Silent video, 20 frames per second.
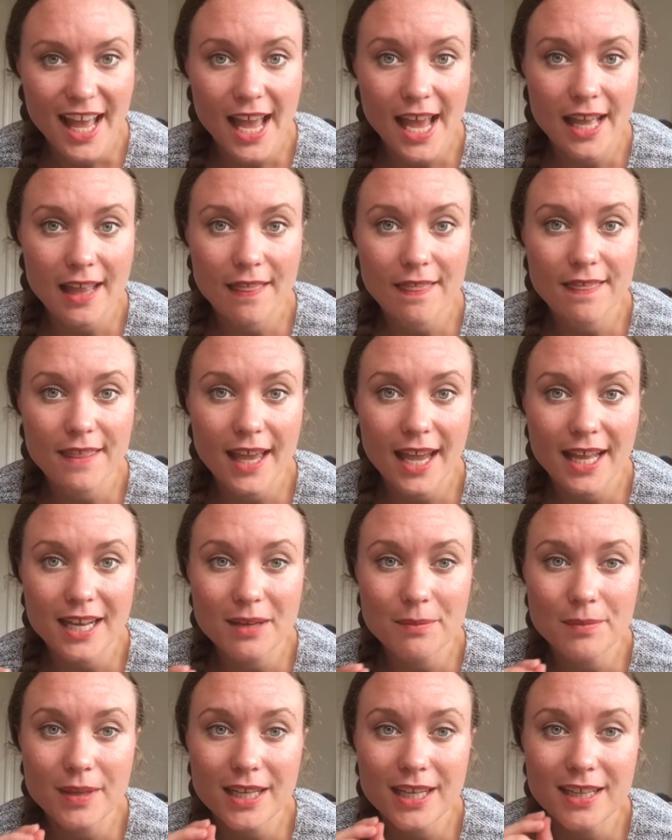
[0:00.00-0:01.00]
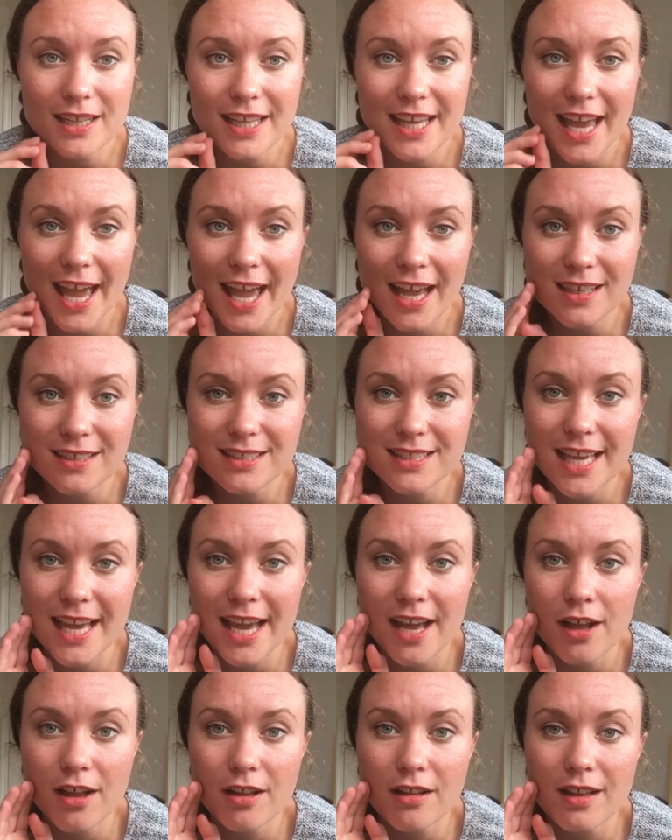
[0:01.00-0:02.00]
and then immediately
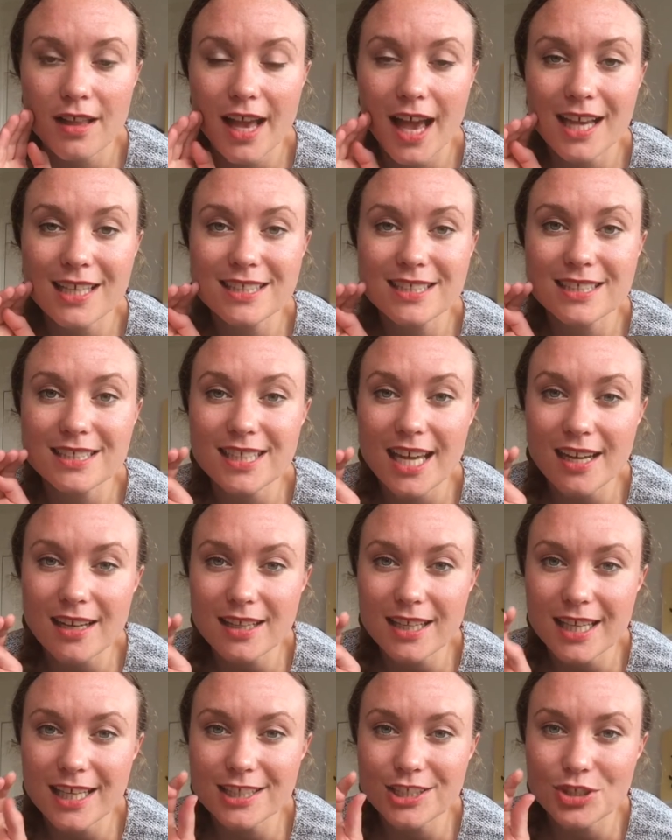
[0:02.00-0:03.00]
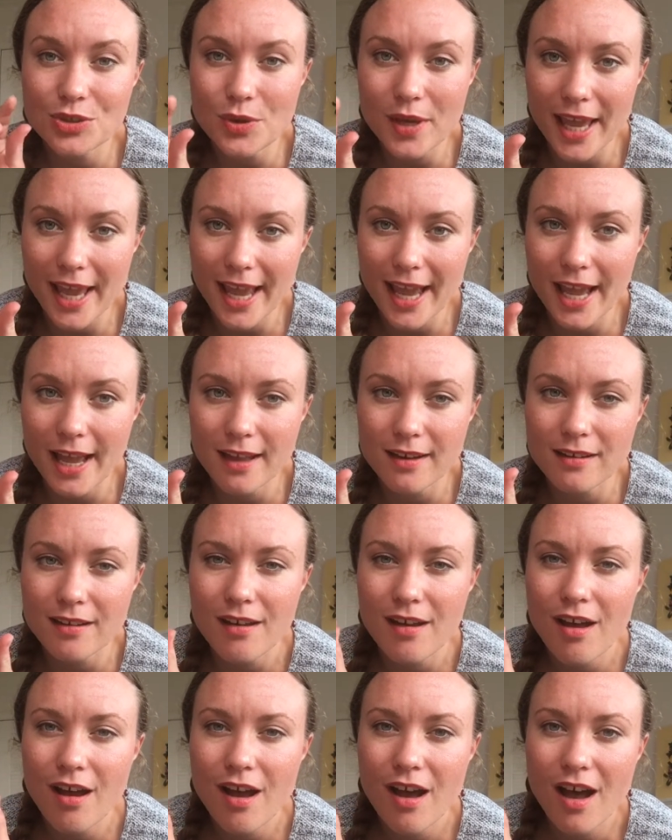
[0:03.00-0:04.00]
exhale as steadily as you can
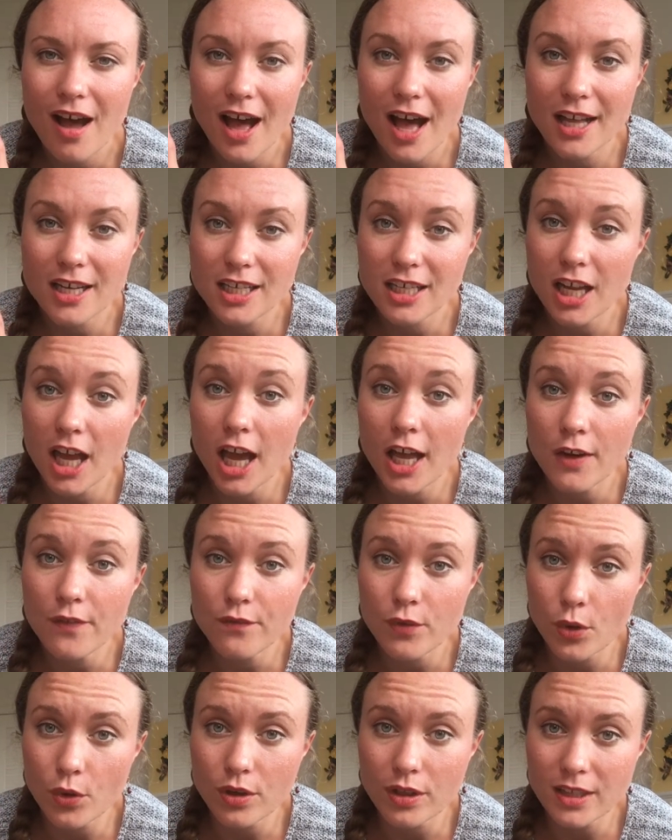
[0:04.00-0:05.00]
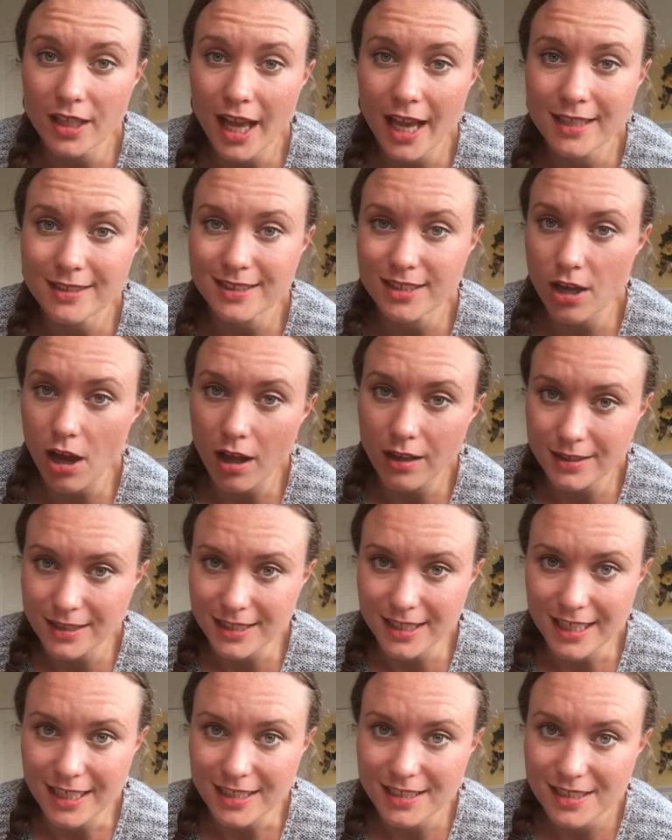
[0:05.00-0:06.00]
on an unvocalized
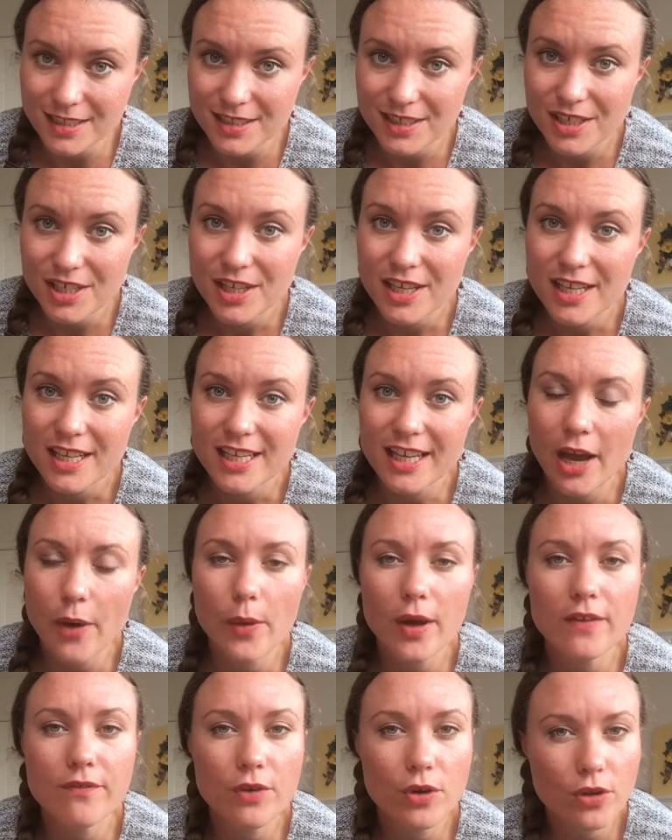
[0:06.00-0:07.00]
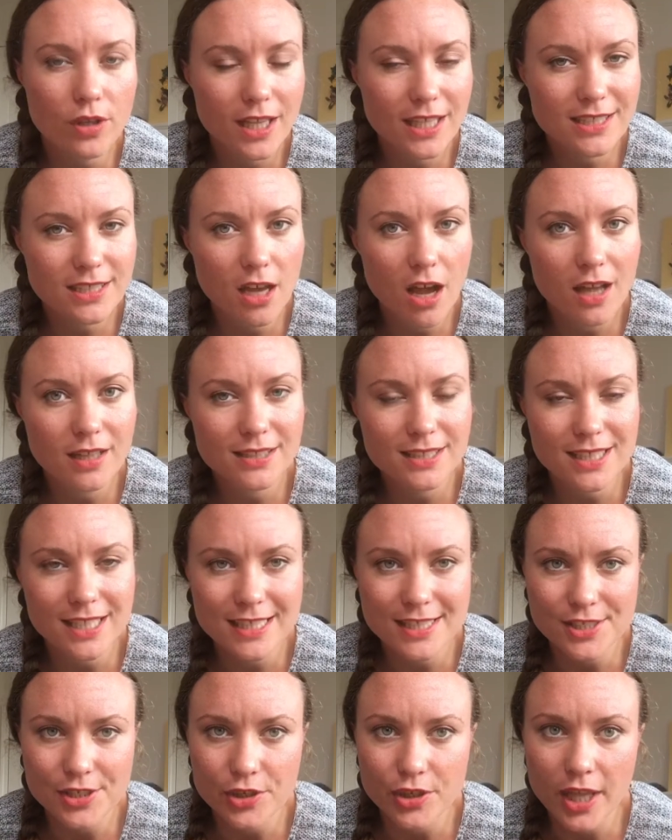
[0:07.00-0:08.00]
consonant. Now, unvocalized
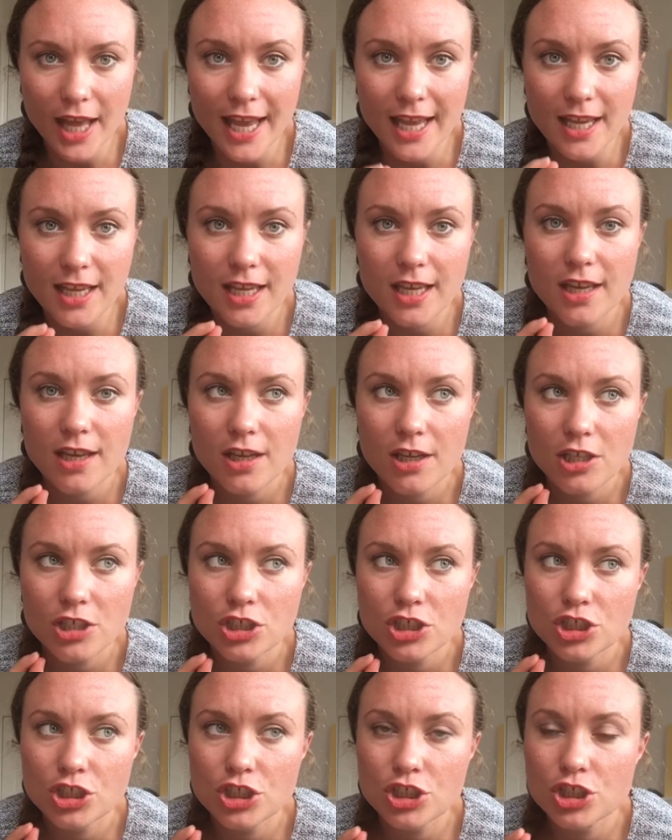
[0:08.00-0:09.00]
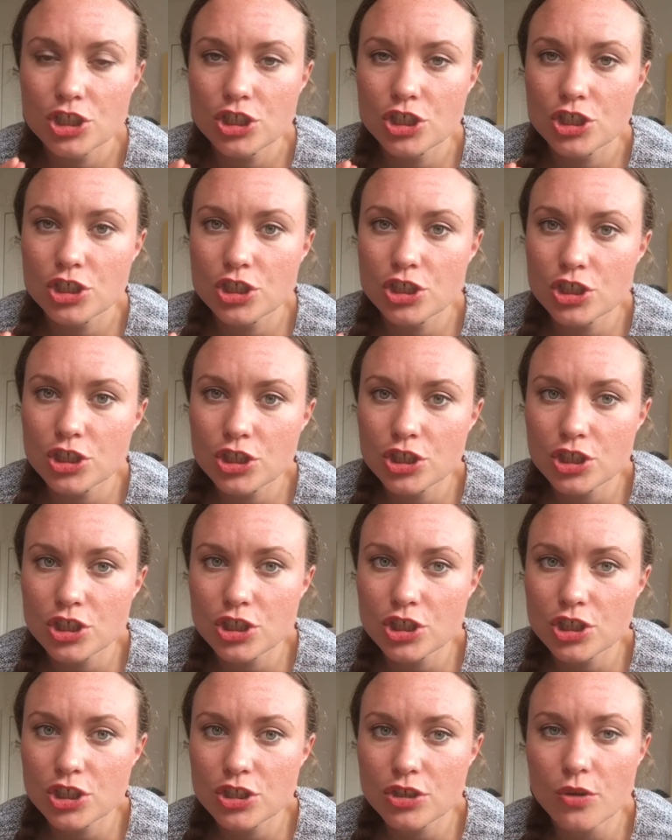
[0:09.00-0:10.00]
consonants are like
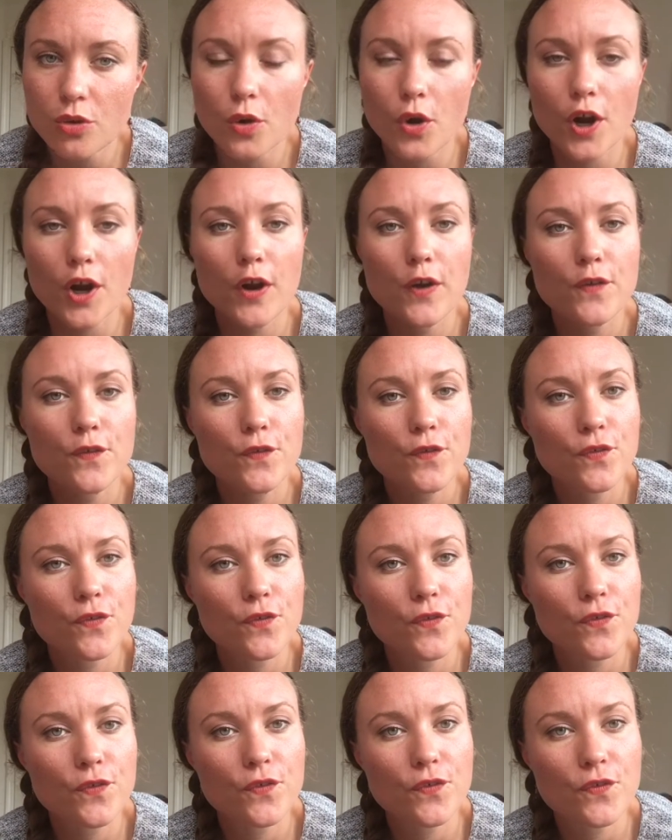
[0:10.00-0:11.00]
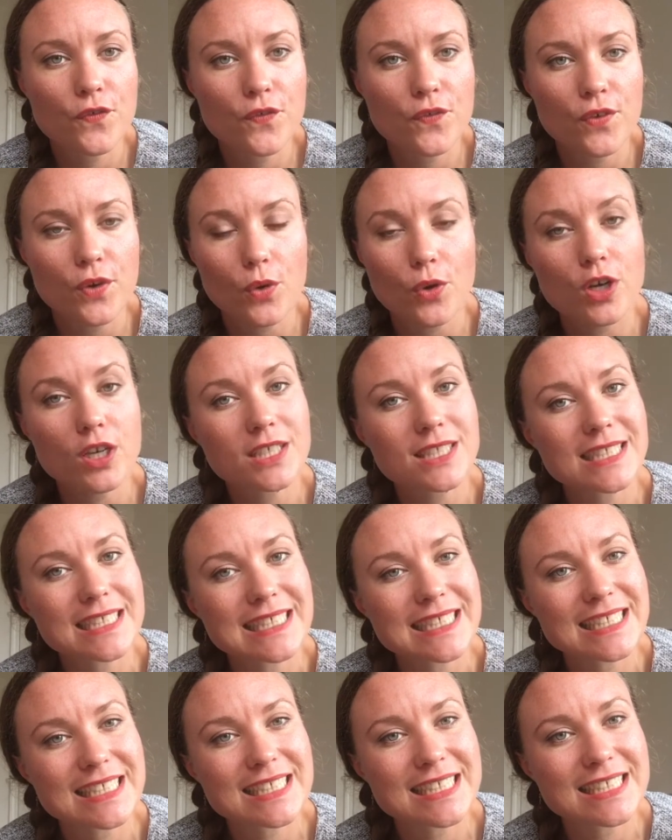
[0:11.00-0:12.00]
sh or f or
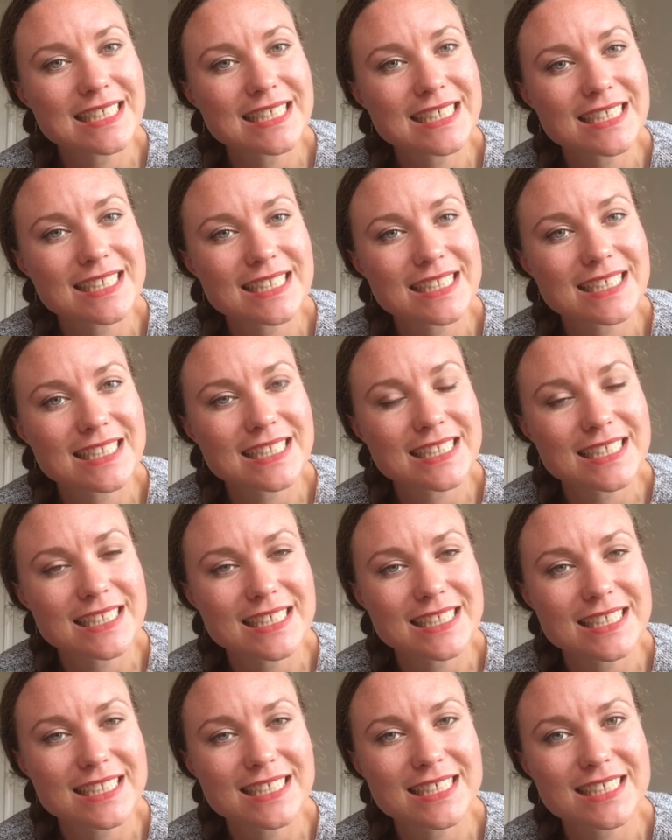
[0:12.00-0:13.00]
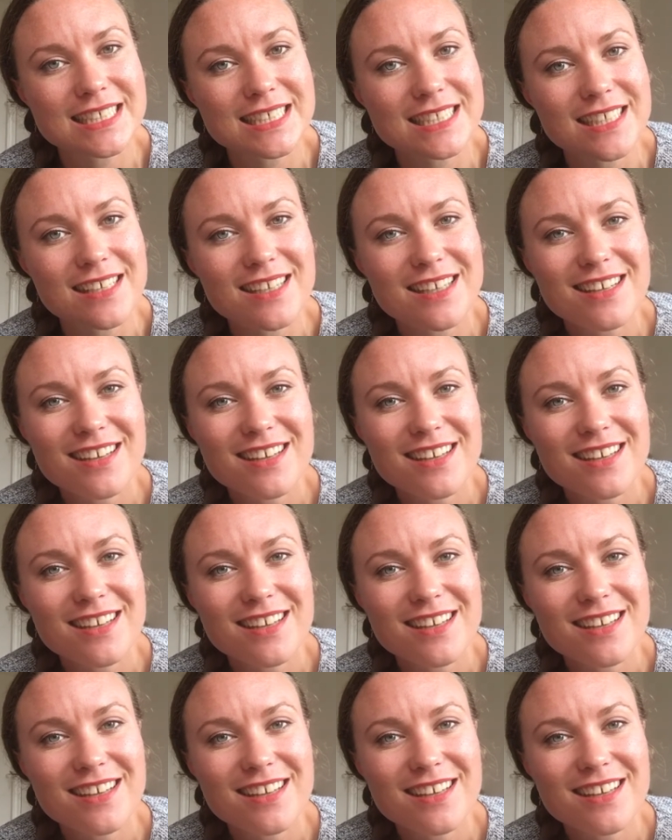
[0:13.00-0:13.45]
s.